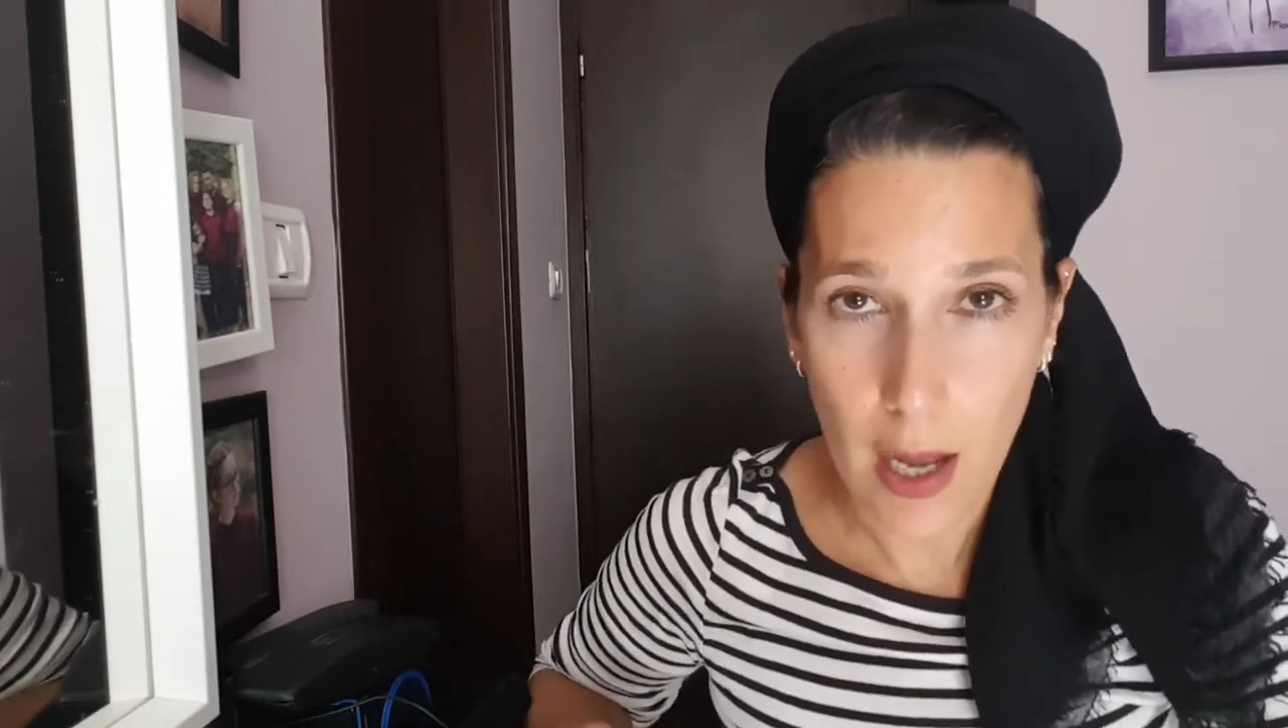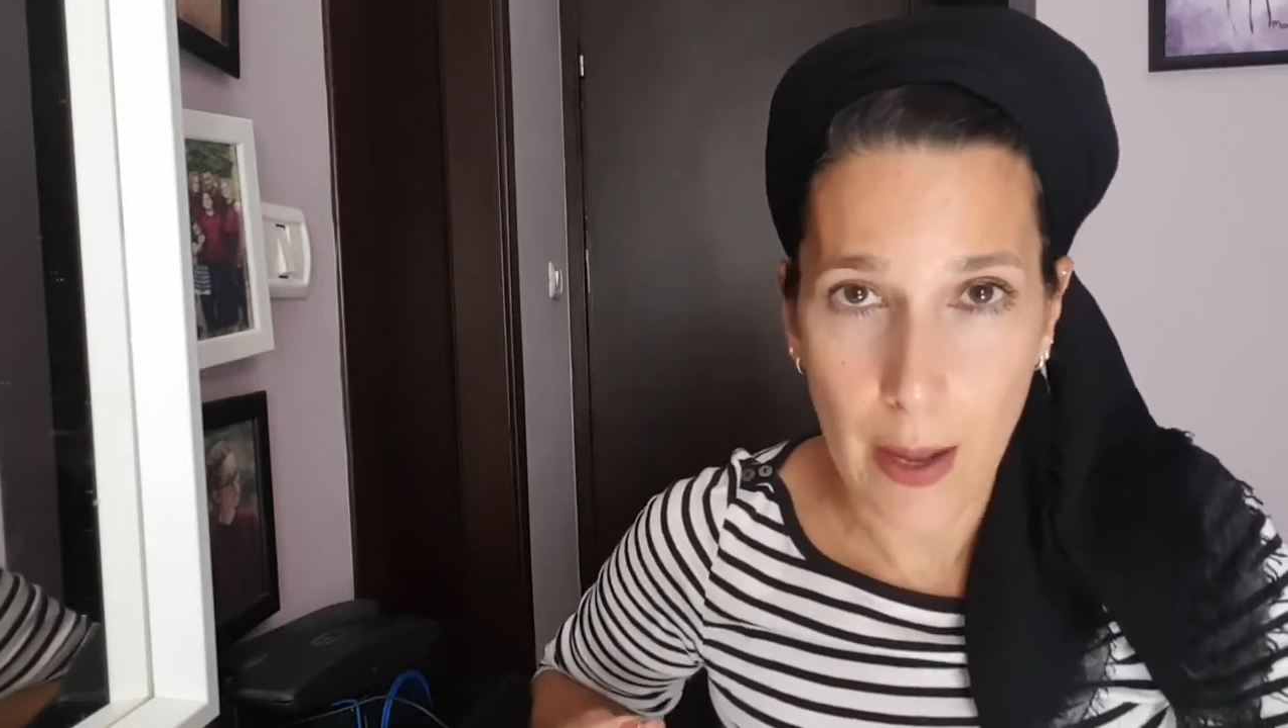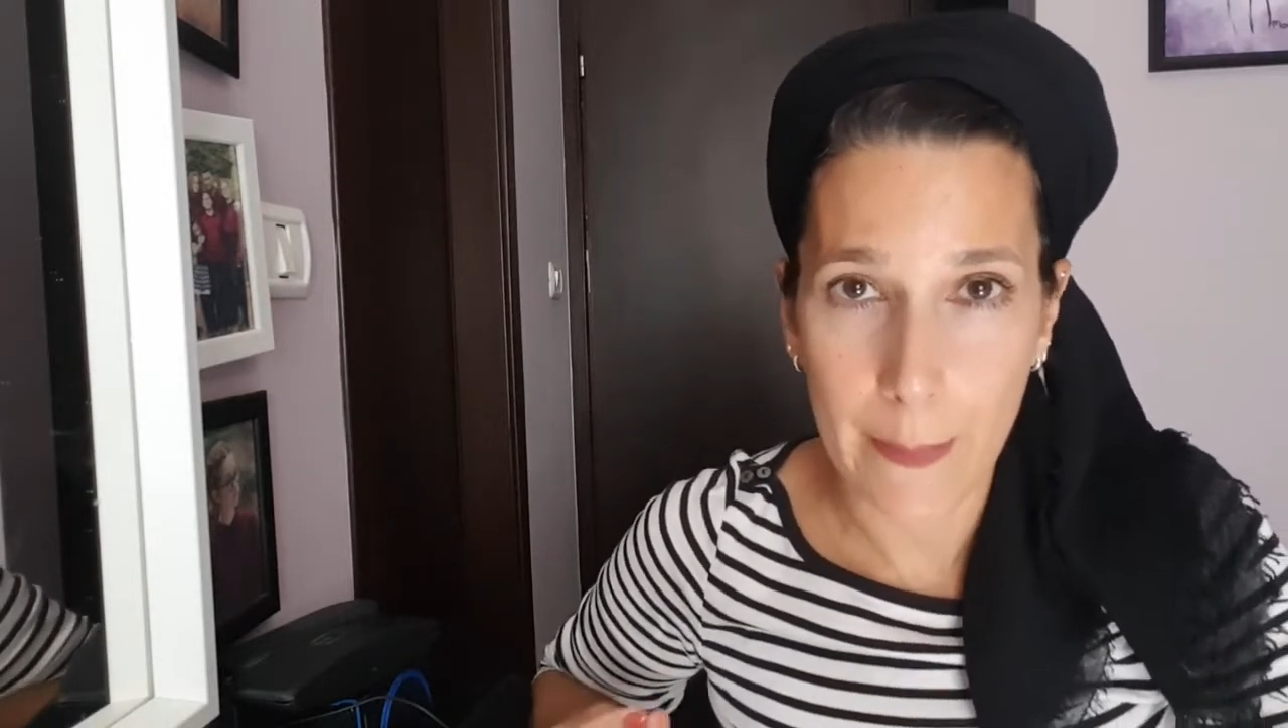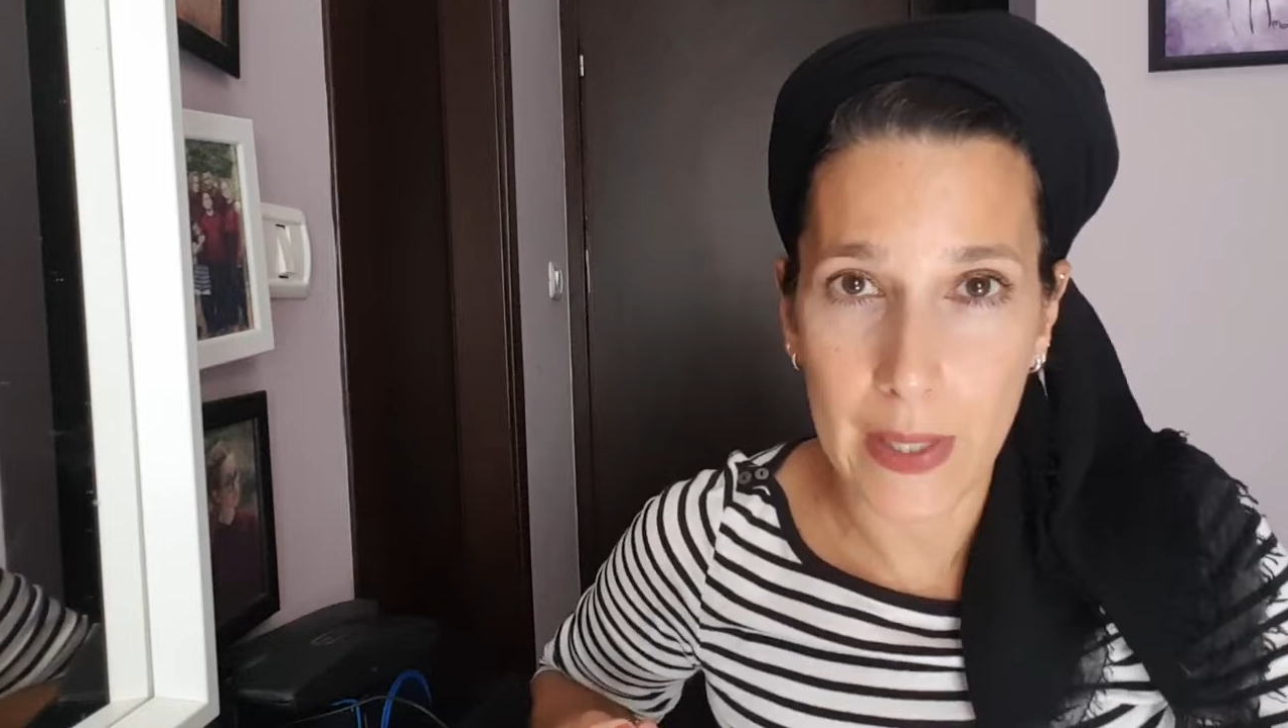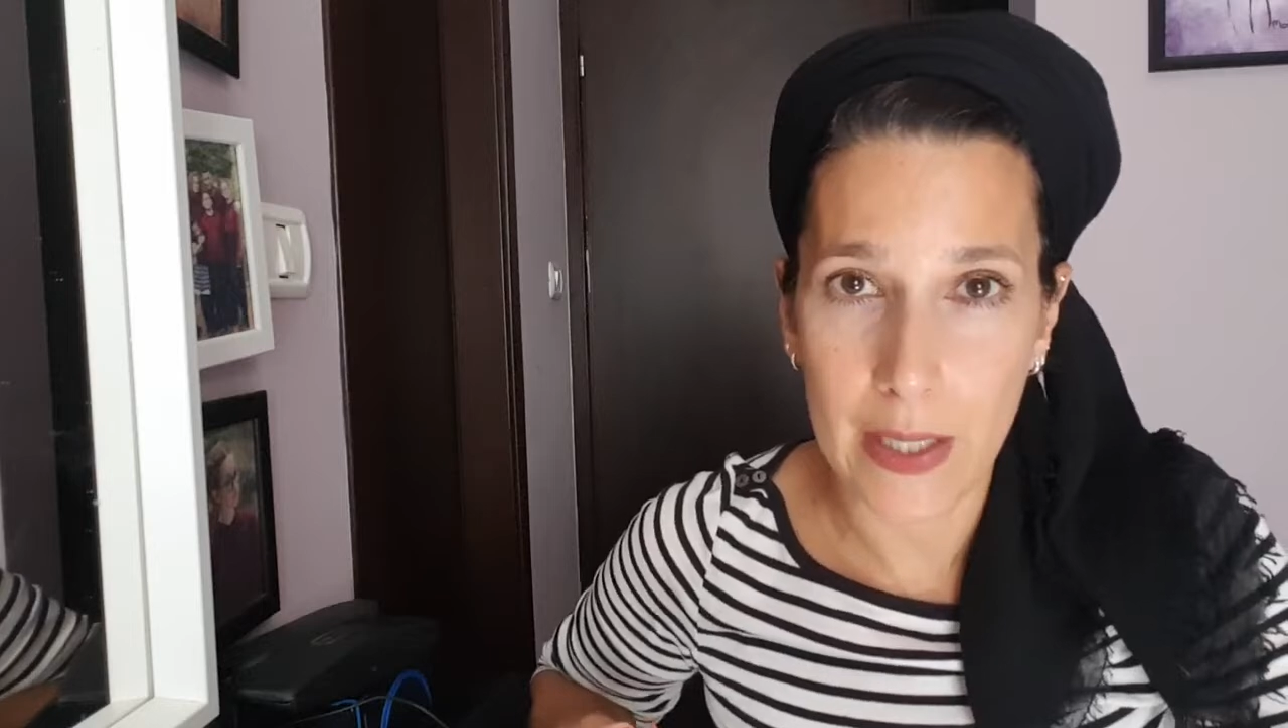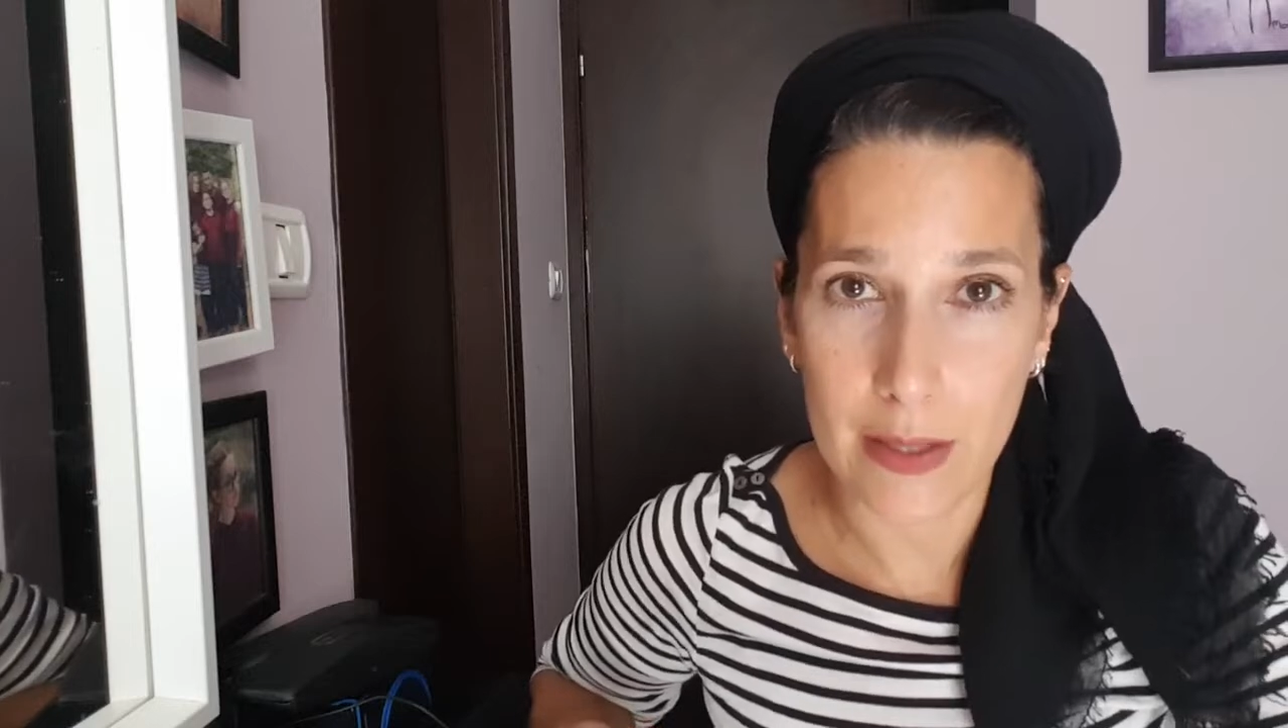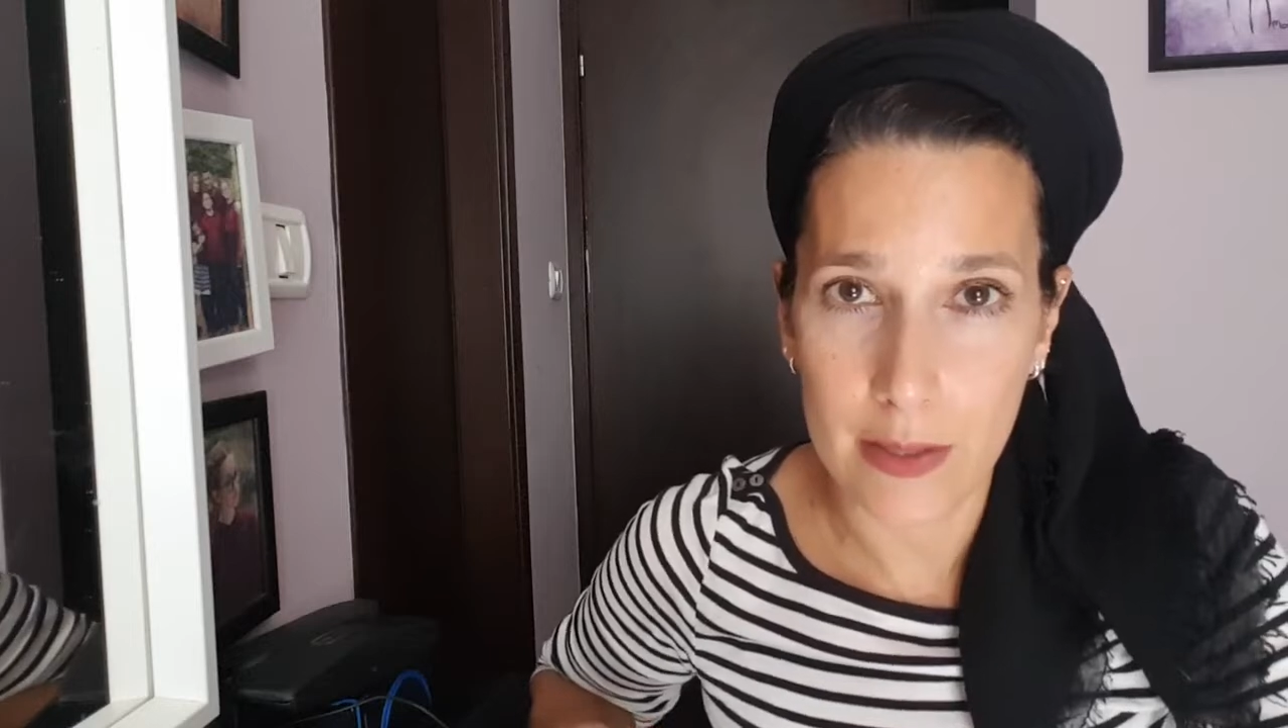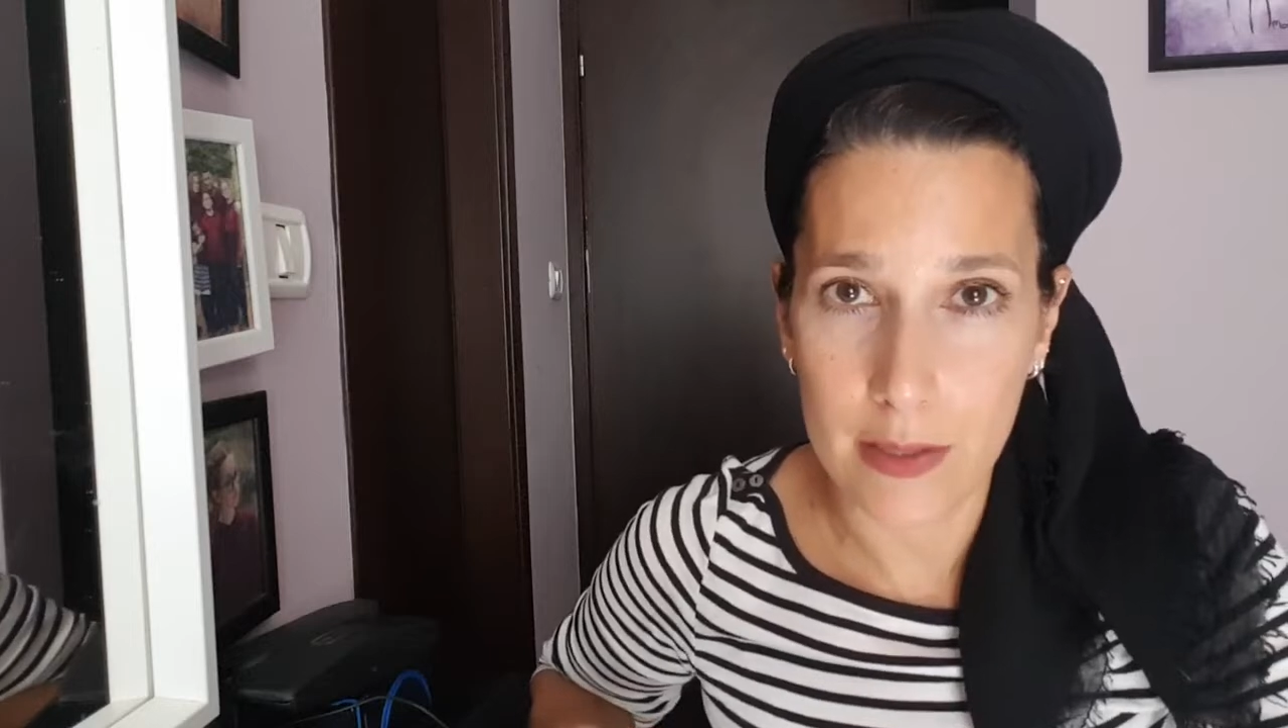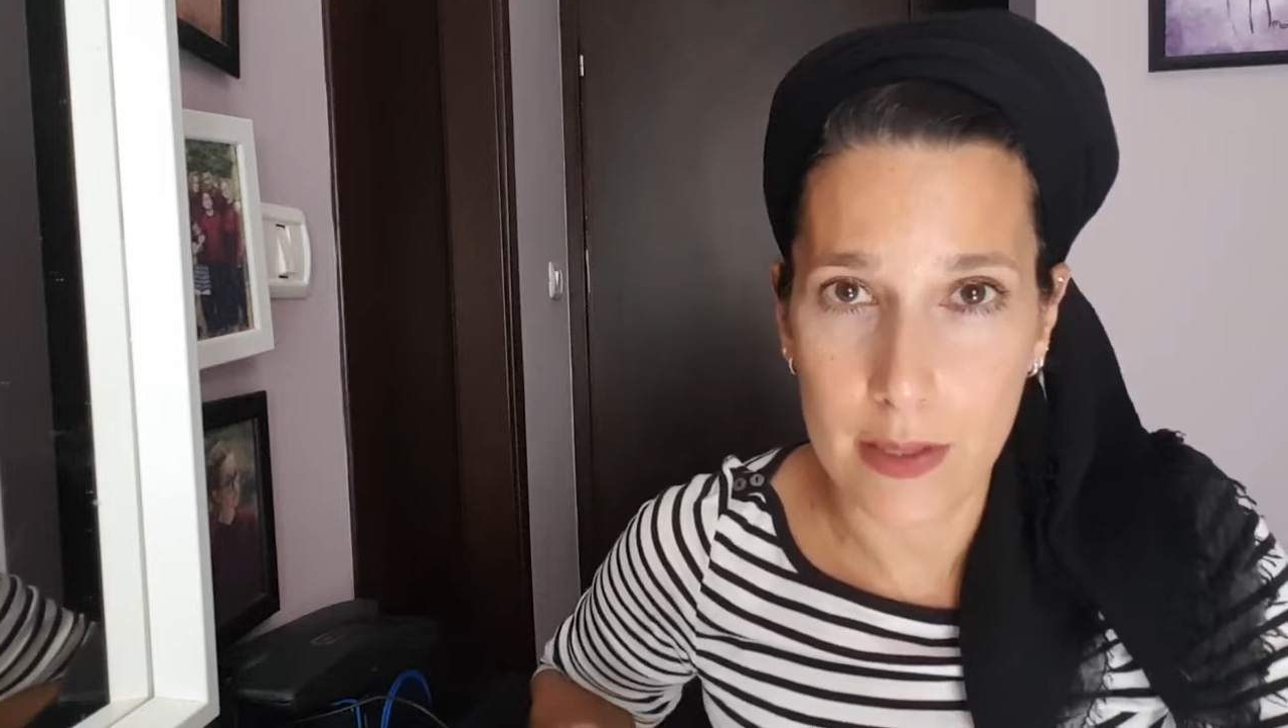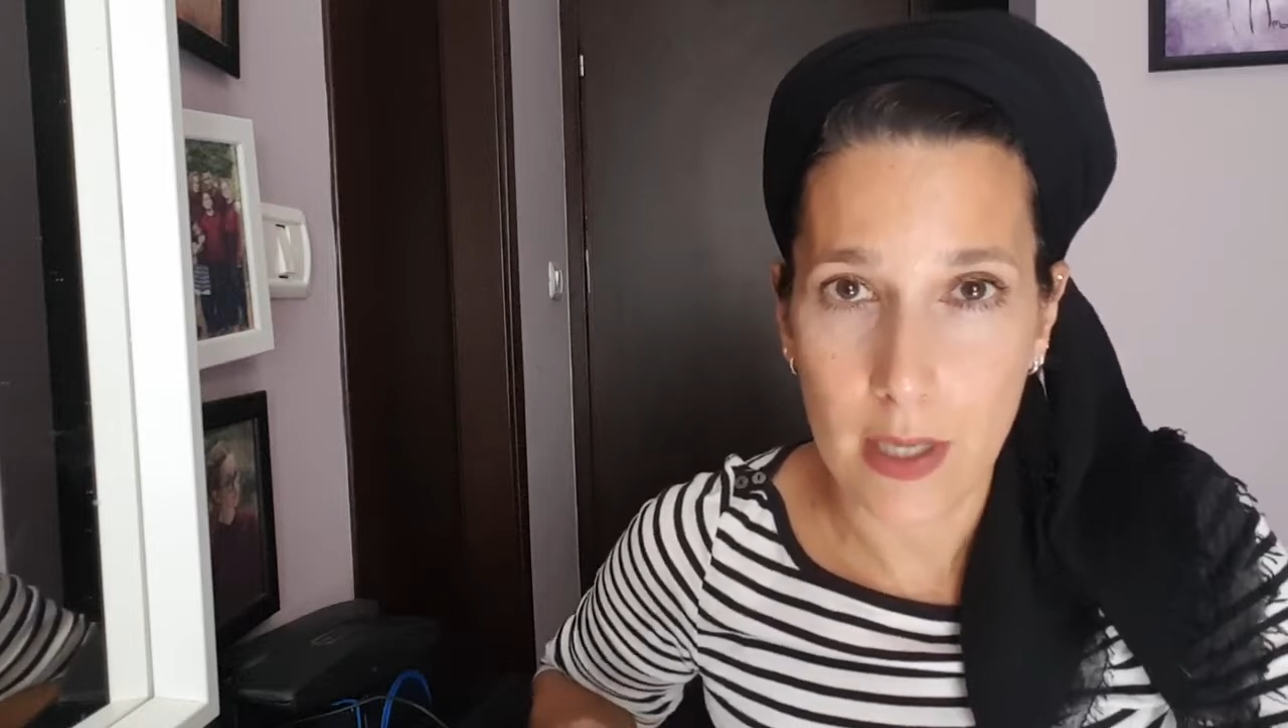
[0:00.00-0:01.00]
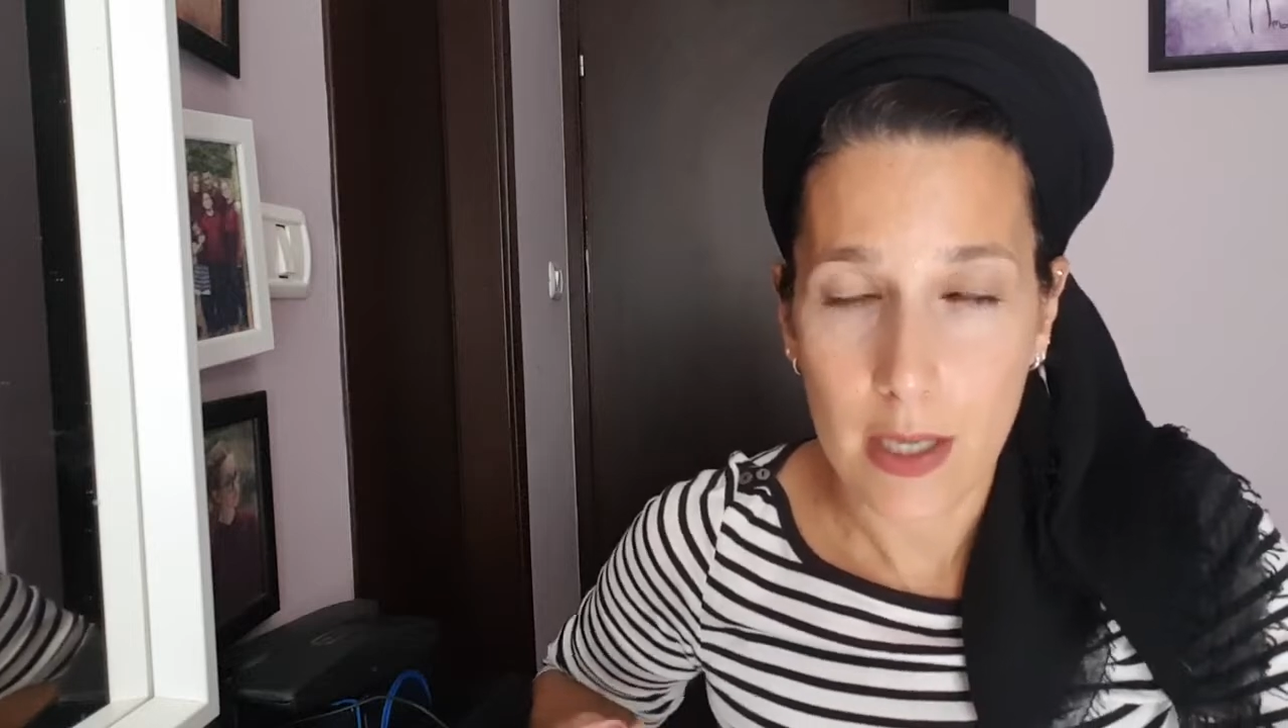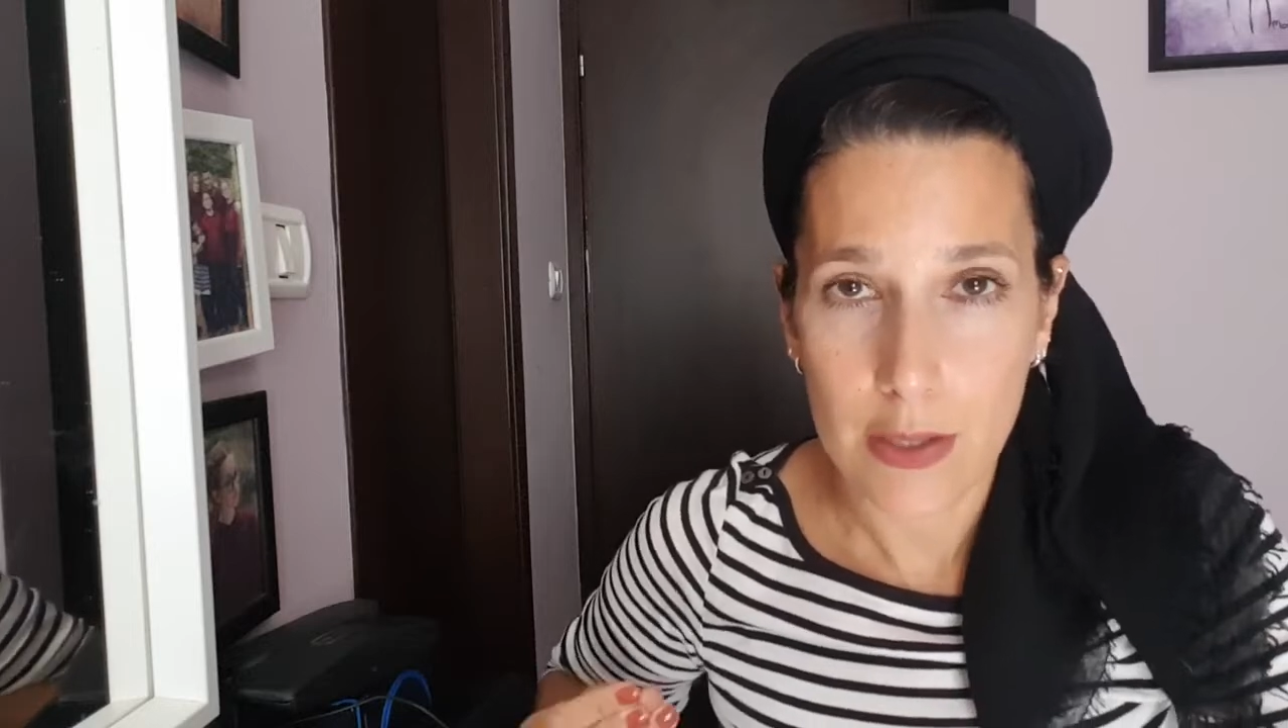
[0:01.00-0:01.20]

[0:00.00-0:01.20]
appears